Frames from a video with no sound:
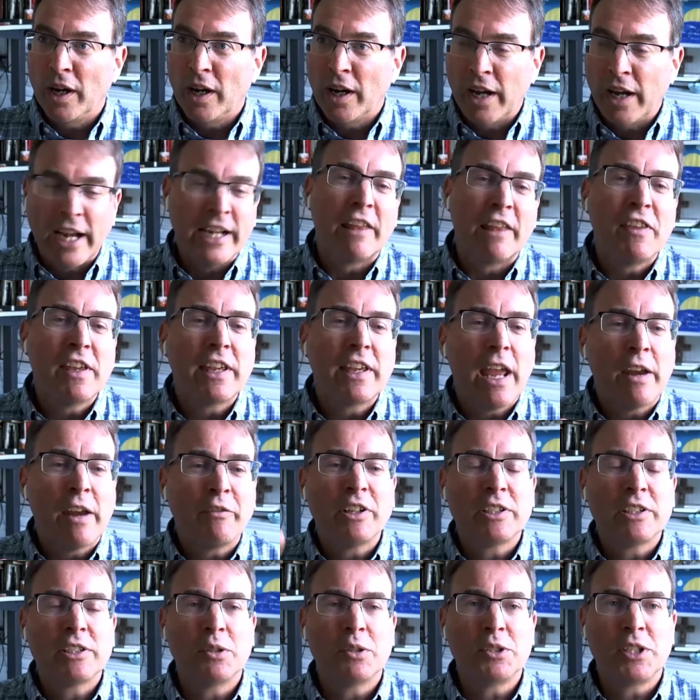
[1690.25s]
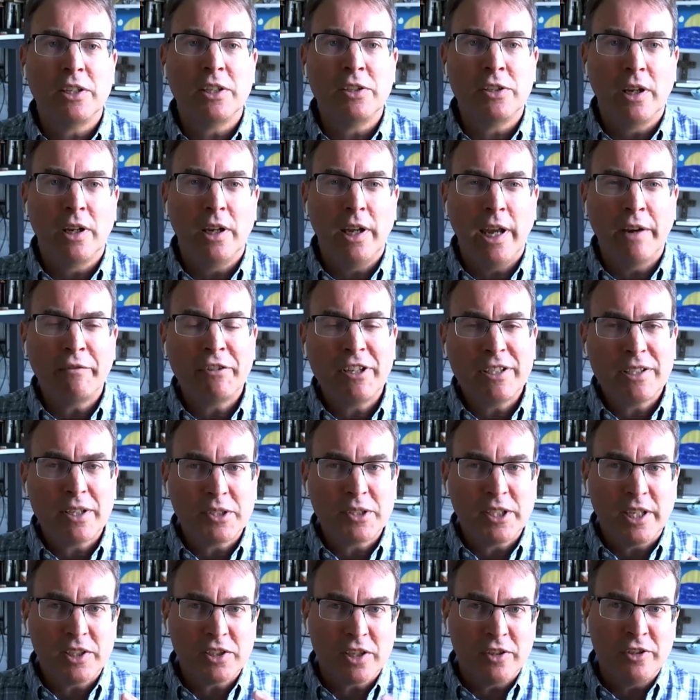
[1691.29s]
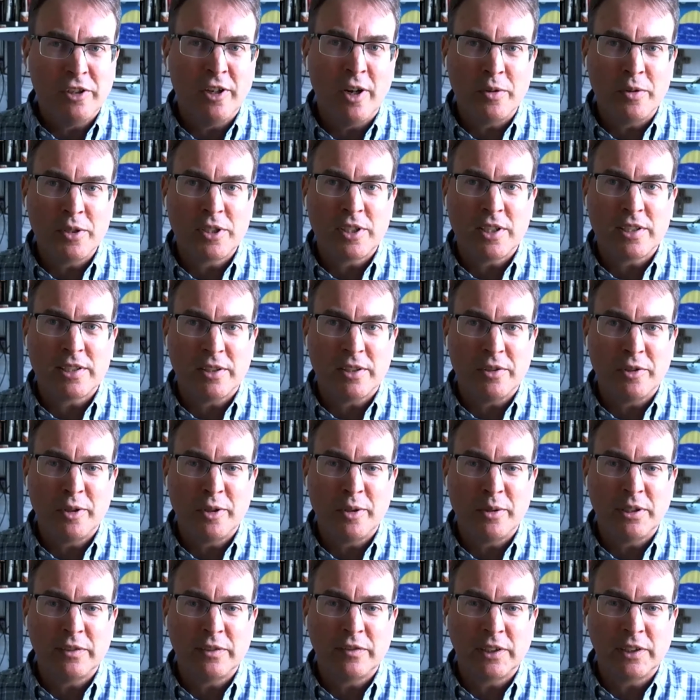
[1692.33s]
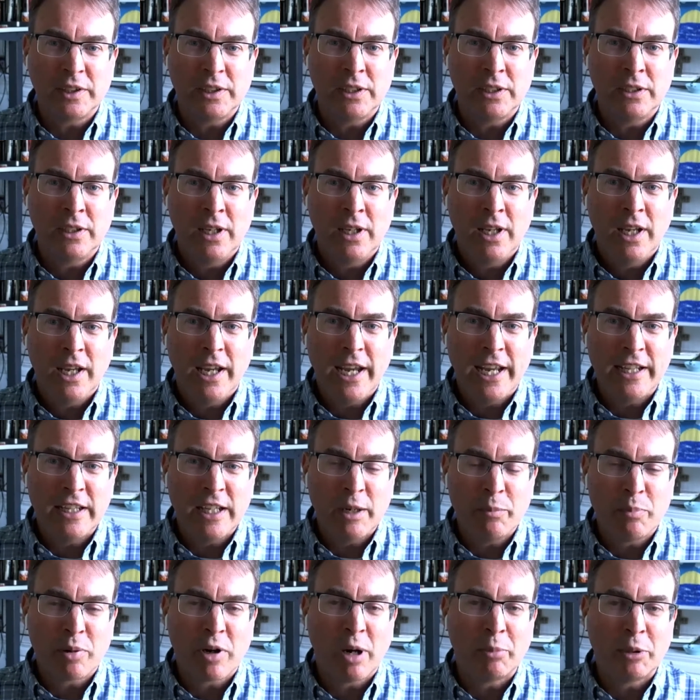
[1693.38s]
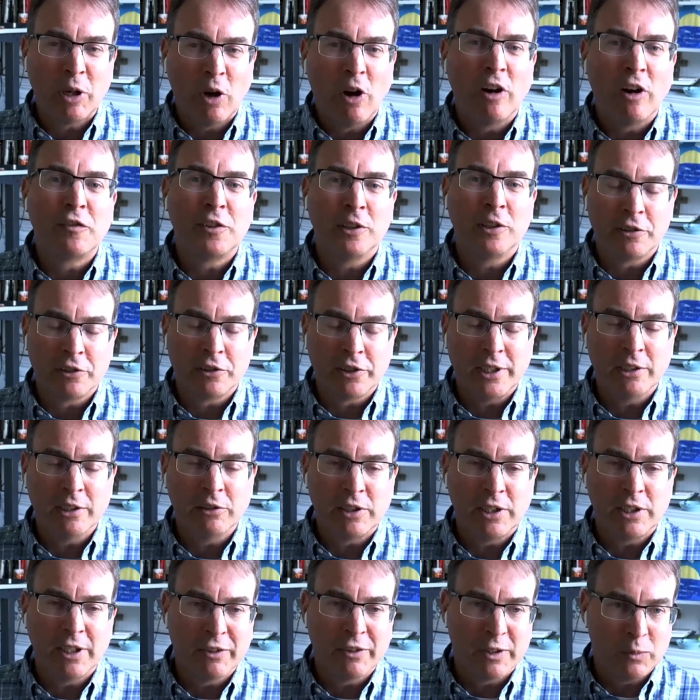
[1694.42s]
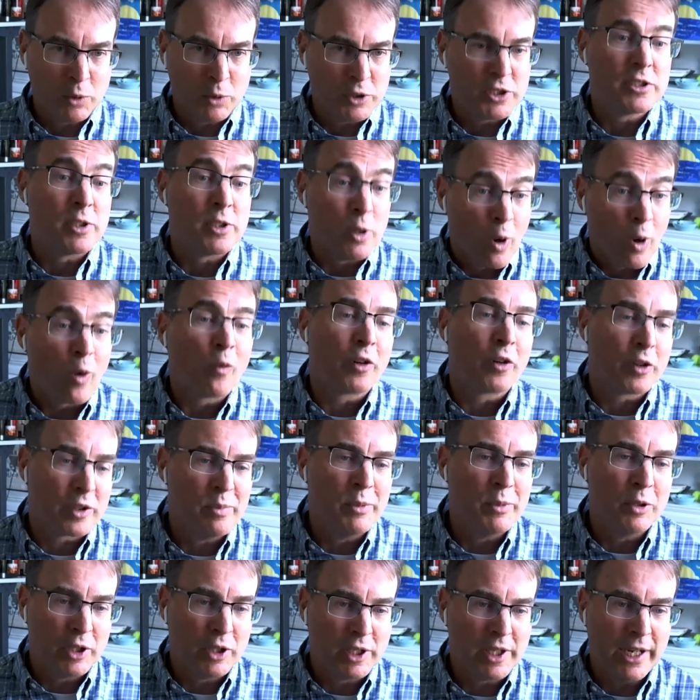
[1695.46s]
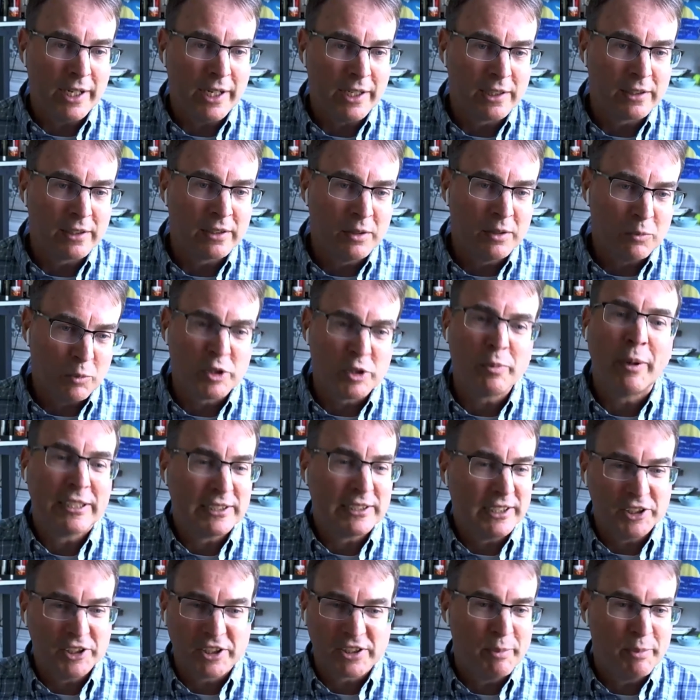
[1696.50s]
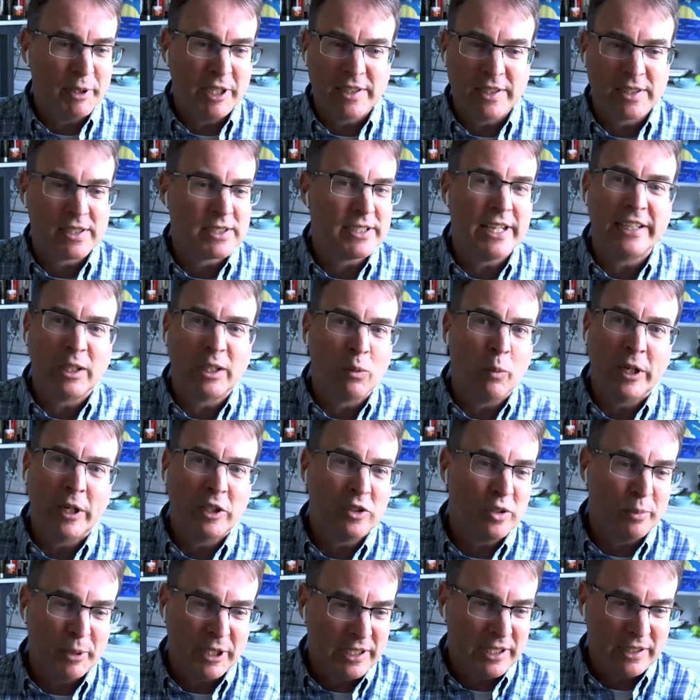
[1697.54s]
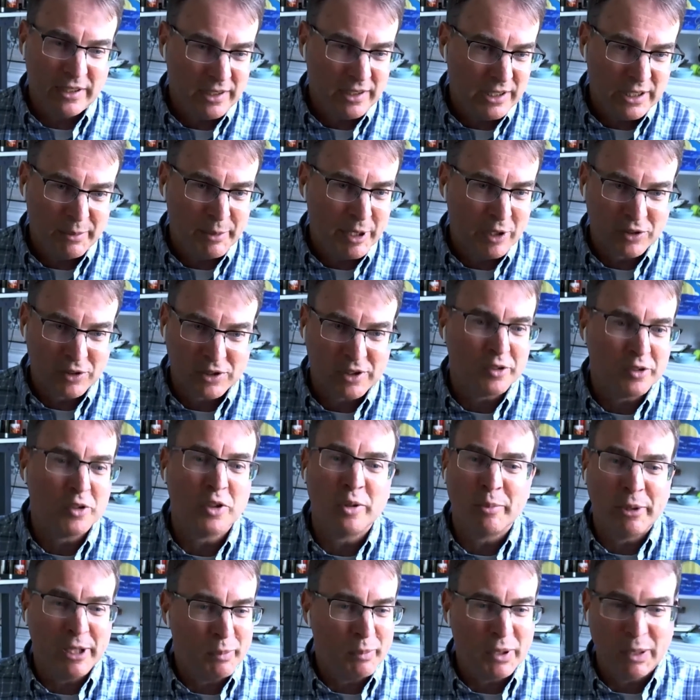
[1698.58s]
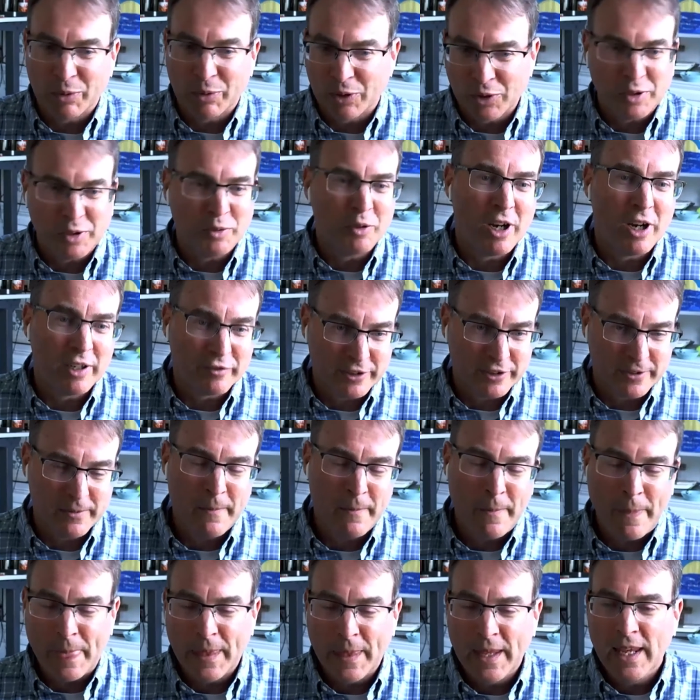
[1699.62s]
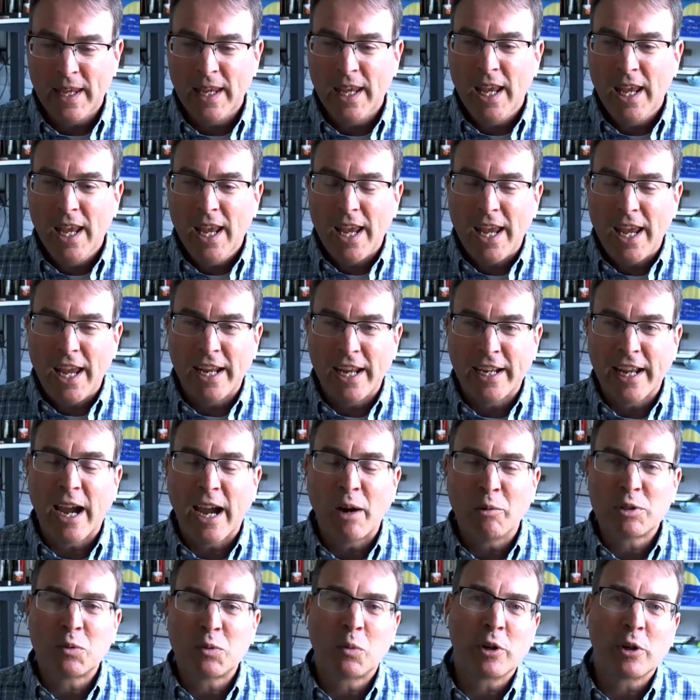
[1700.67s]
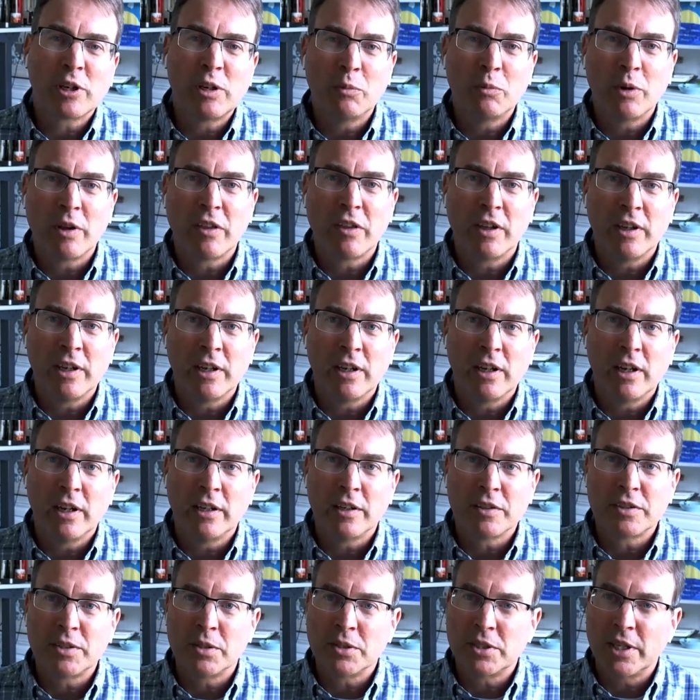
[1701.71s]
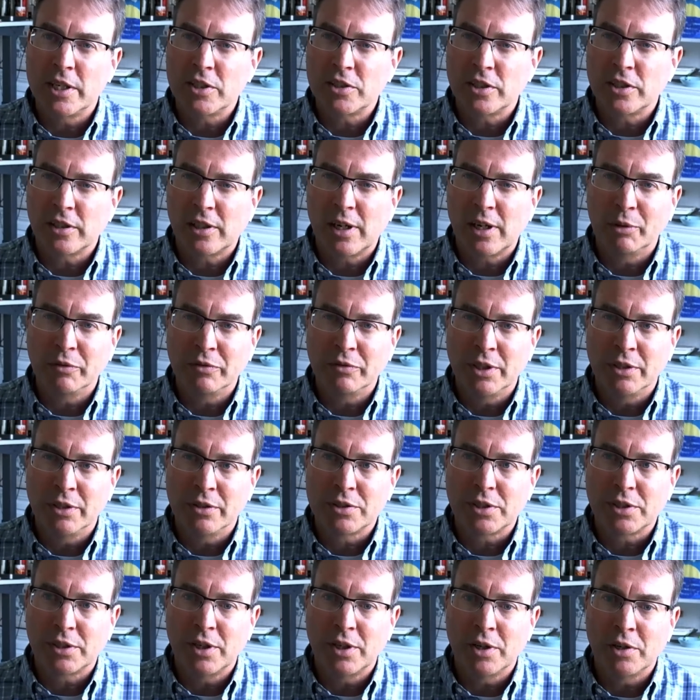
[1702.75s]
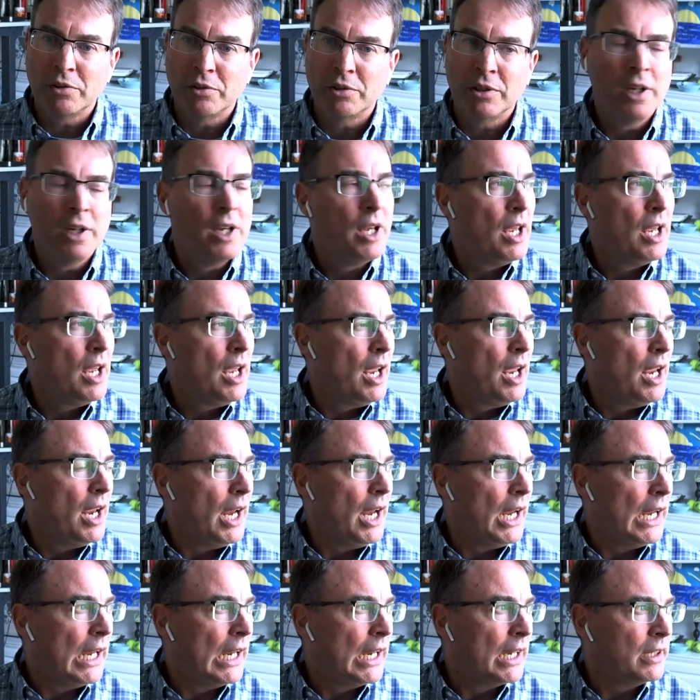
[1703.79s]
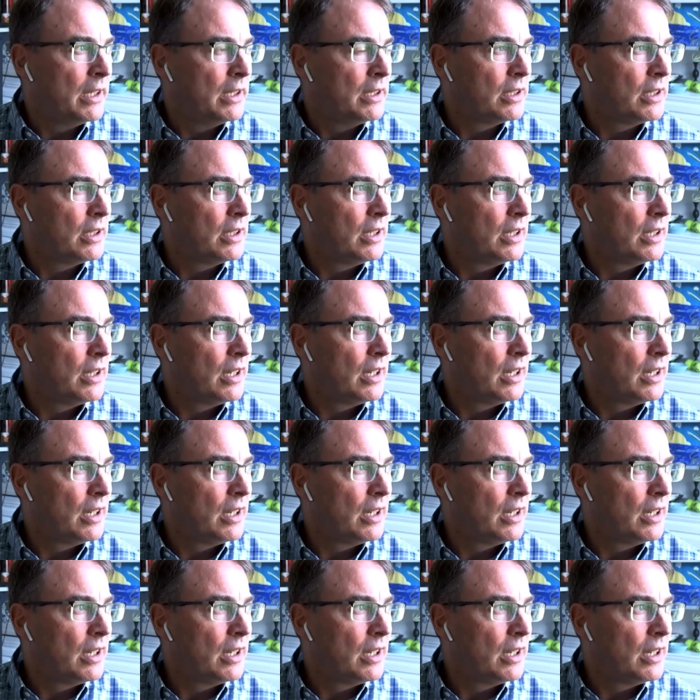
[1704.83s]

uh, and I think every association every association knows this intuitively, and they probably all feel they're guilty of it, which is over communicating, which basically just means sending way too many emails to too many people too often. And I was working with a, an association a couple of years ago, and